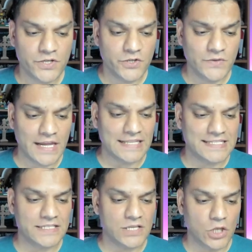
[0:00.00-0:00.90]
you do that, it
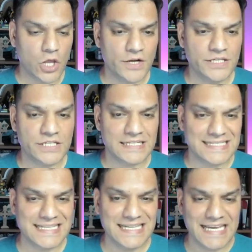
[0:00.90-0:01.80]
says launched
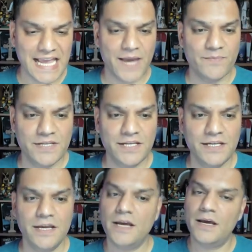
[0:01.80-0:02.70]

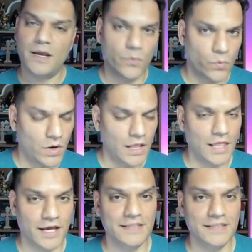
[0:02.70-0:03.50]
CMT and voila,